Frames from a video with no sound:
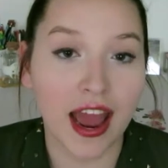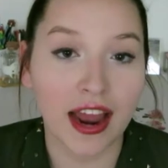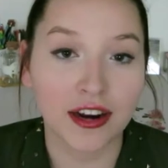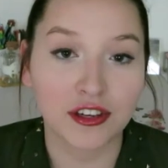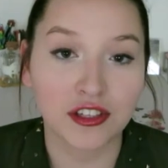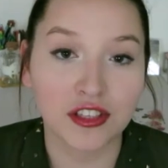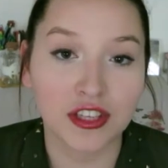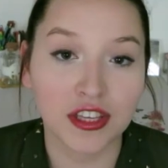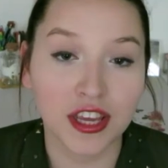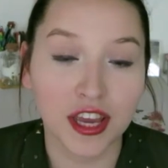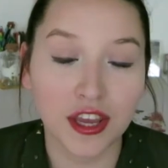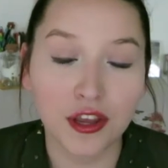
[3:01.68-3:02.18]

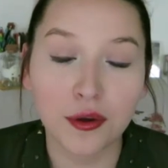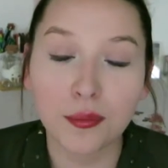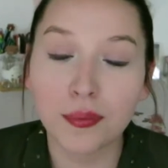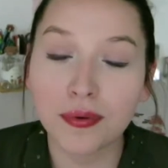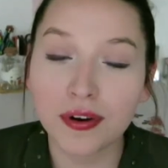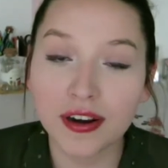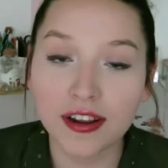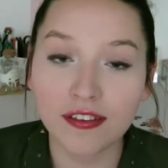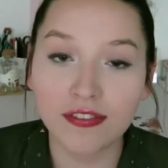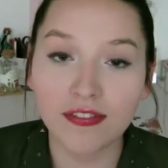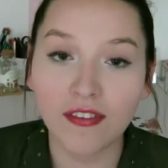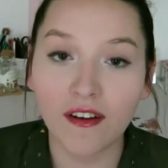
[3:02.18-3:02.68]
actually get you
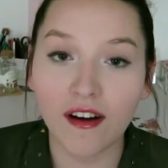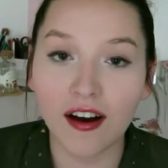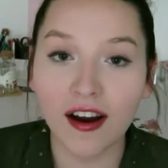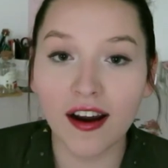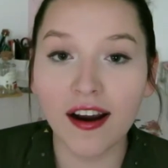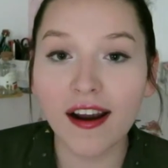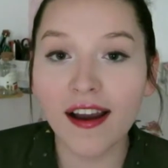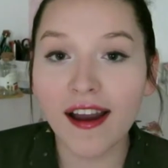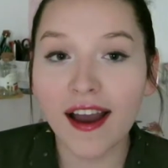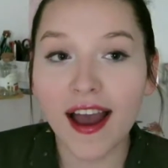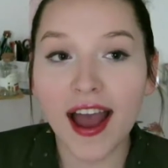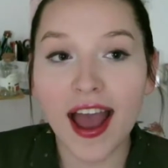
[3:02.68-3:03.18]
pretty
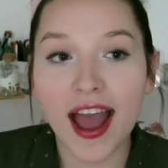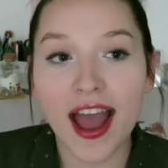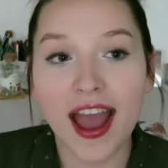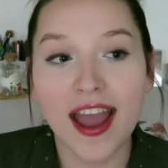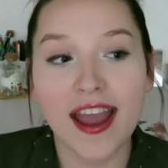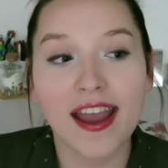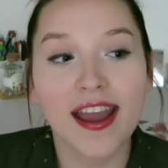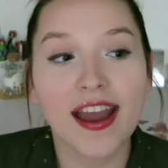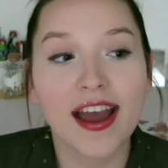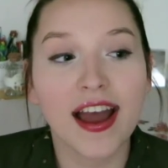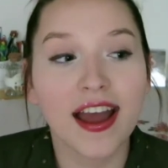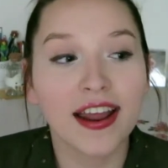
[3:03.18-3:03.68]
far.
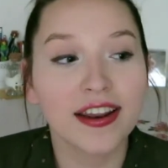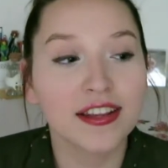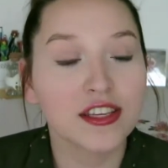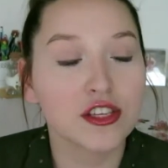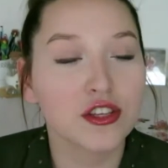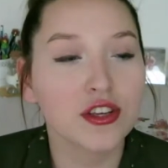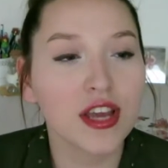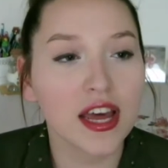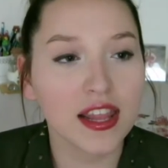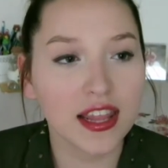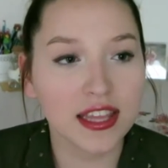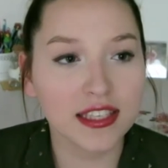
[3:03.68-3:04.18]
And
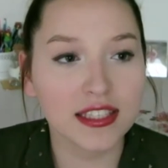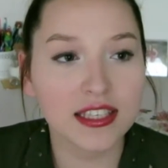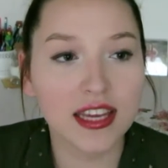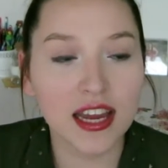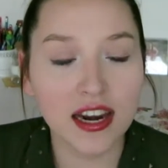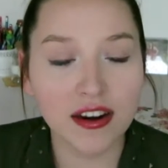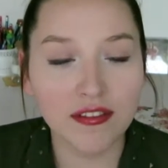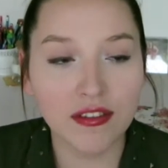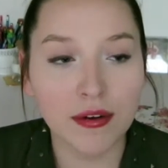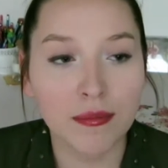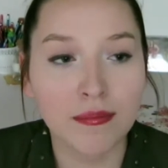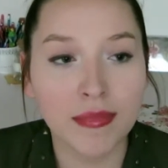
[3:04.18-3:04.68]
so yeah, that's
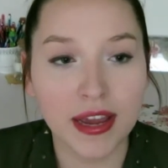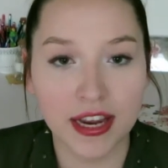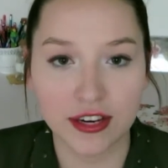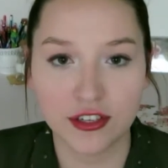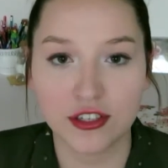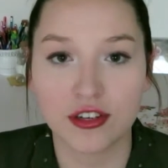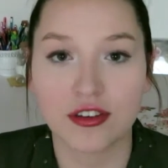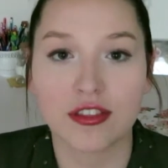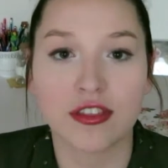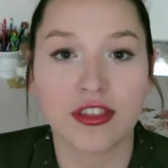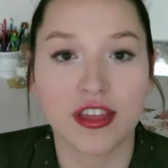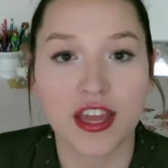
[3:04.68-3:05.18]
kind of a
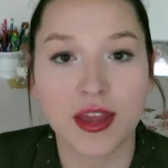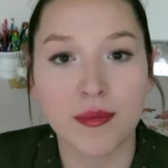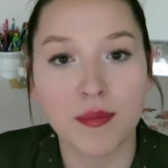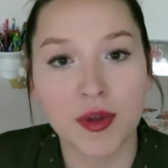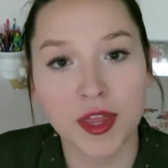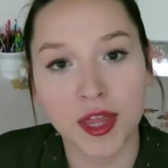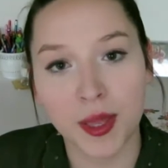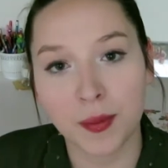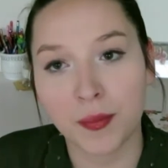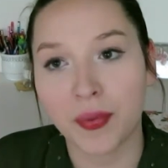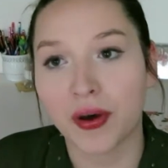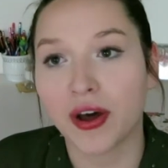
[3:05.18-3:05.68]
major
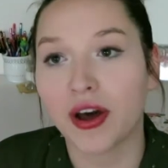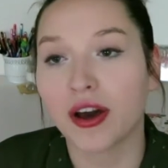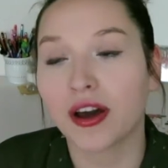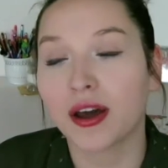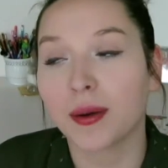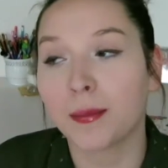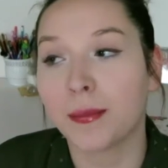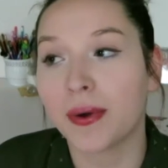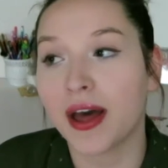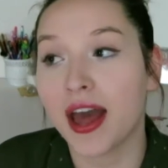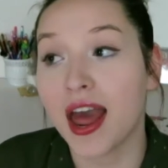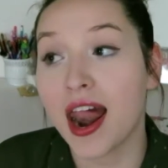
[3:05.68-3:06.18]
theme in the
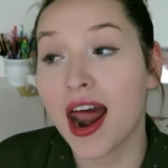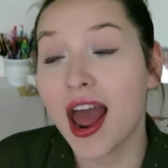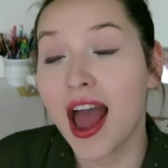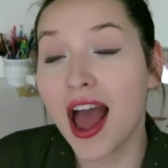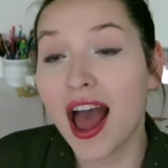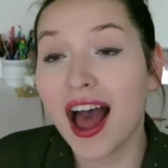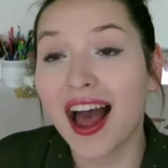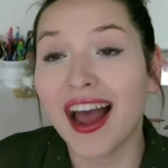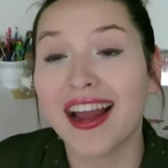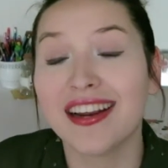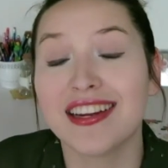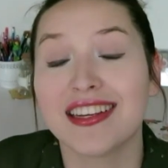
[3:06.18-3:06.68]
book, but
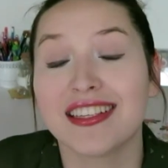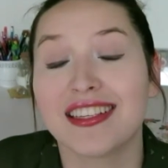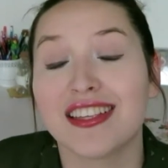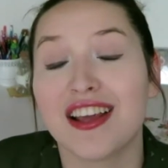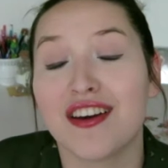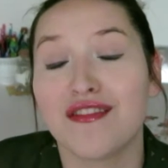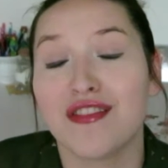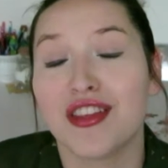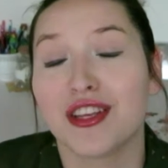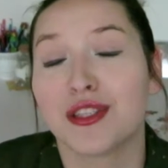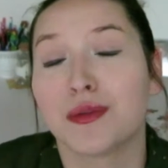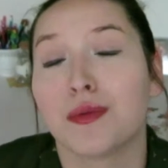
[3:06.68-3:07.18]
I just
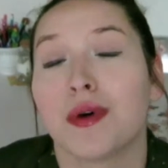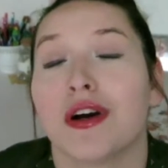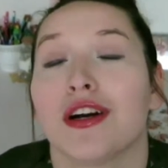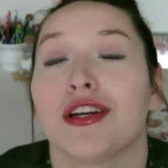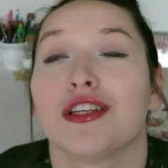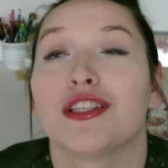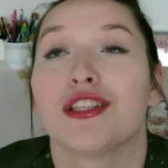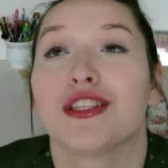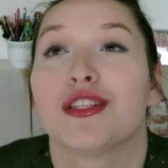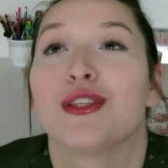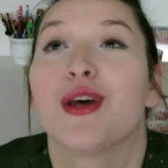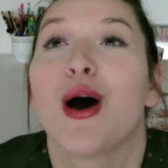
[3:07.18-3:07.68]
love this
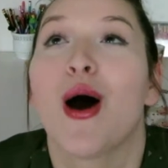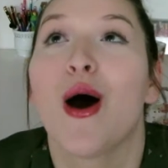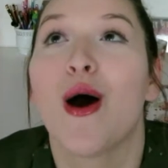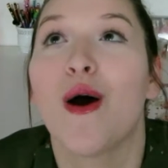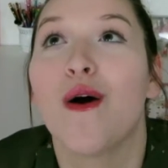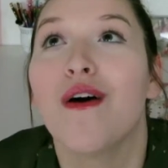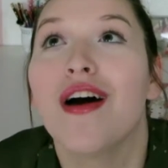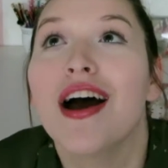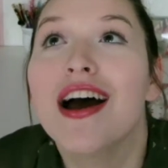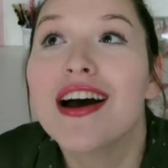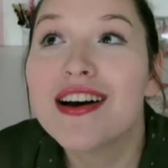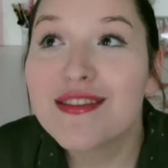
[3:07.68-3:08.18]
book
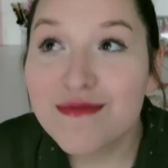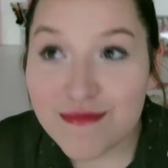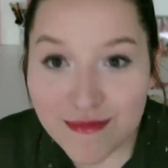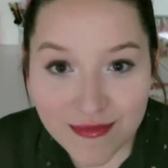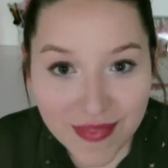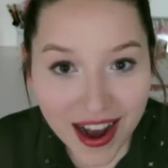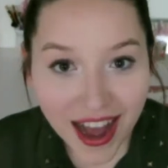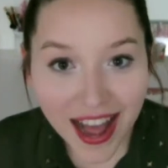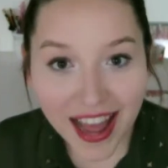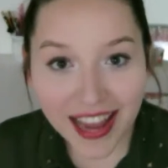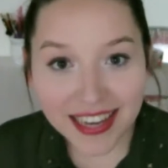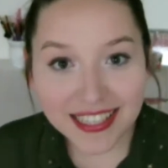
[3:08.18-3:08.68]
so
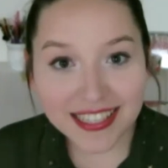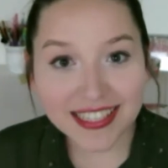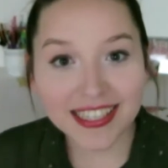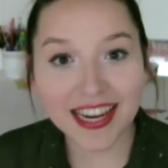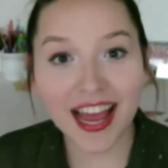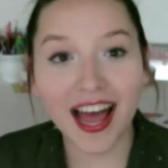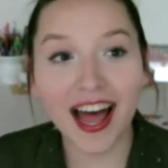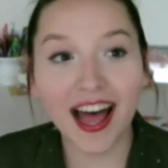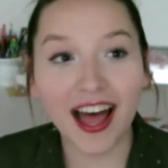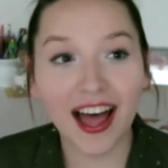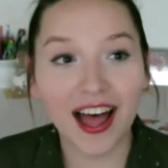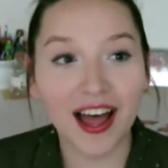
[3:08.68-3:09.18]
much.
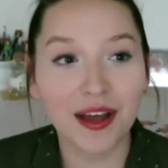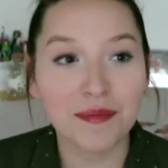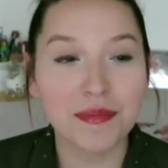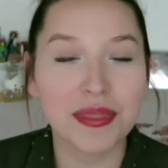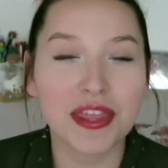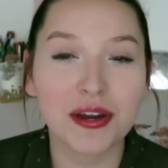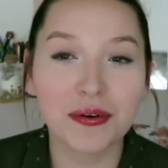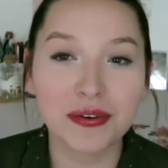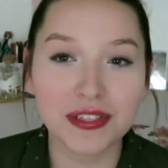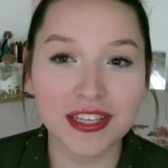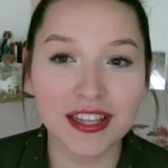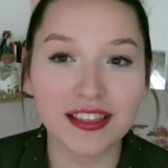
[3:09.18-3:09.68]

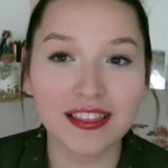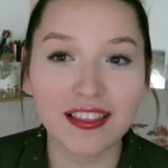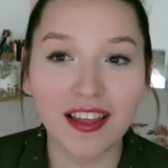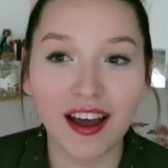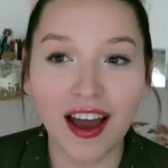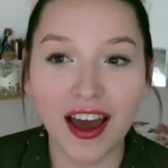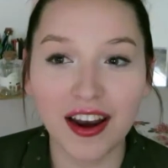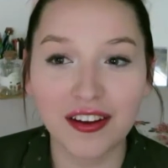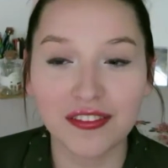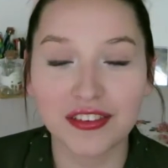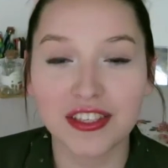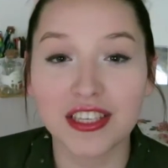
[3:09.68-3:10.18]
There was a
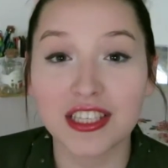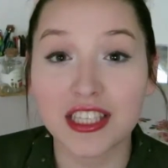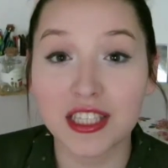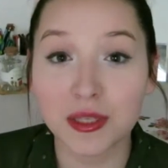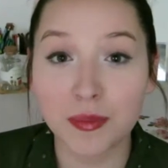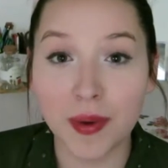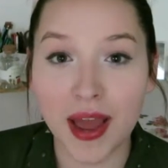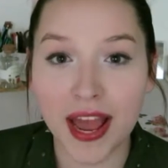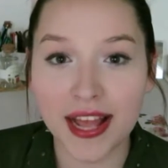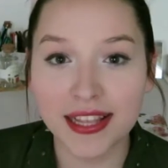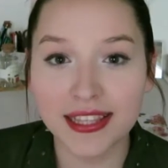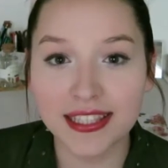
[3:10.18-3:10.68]
lot of
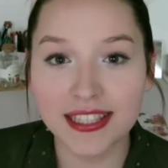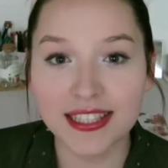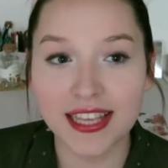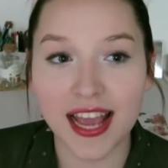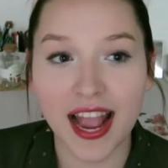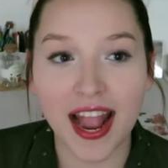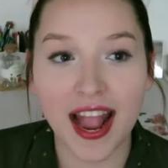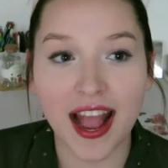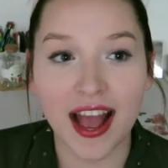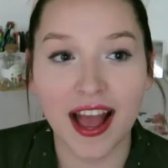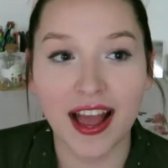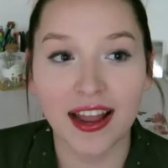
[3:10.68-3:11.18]
suspense,
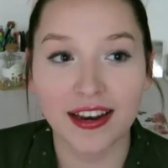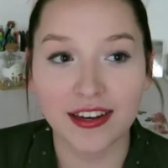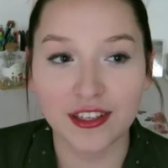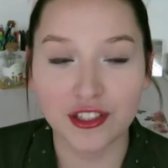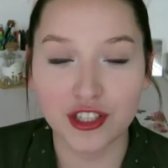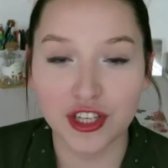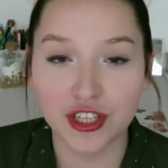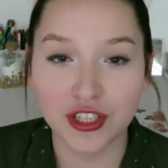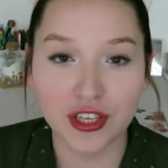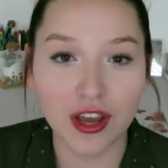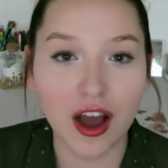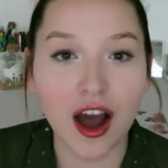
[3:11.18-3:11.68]

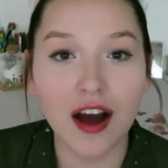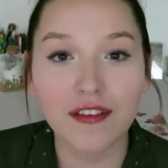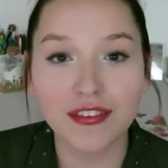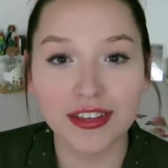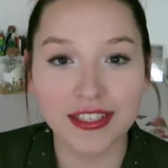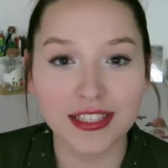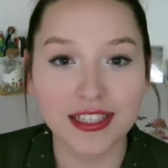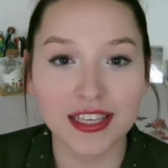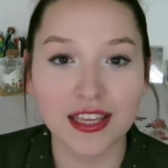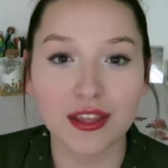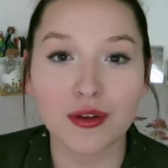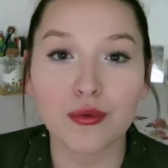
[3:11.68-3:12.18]
and just
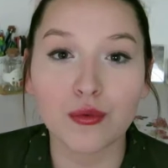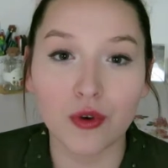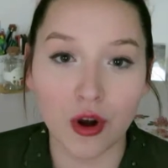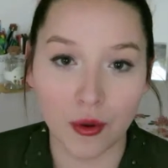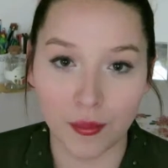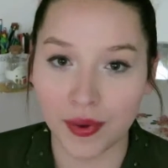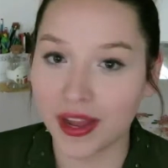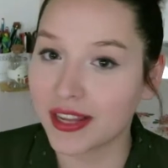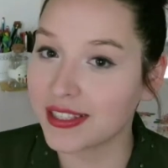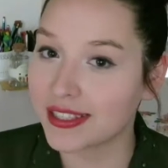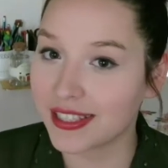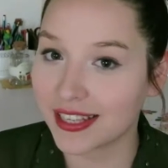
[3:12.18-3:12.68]
obviously the
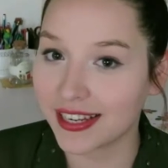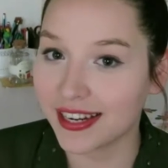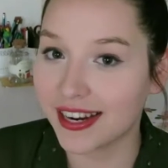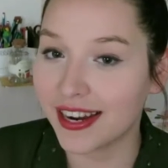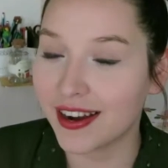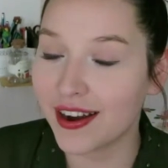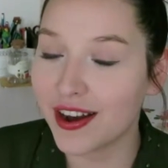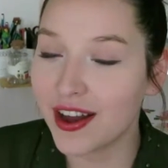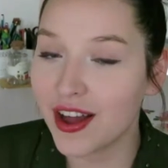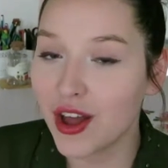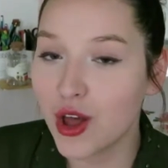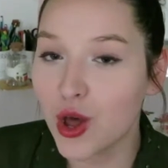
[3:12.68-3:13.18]
romance in
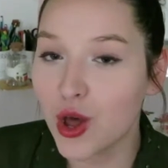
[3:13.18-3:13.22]
it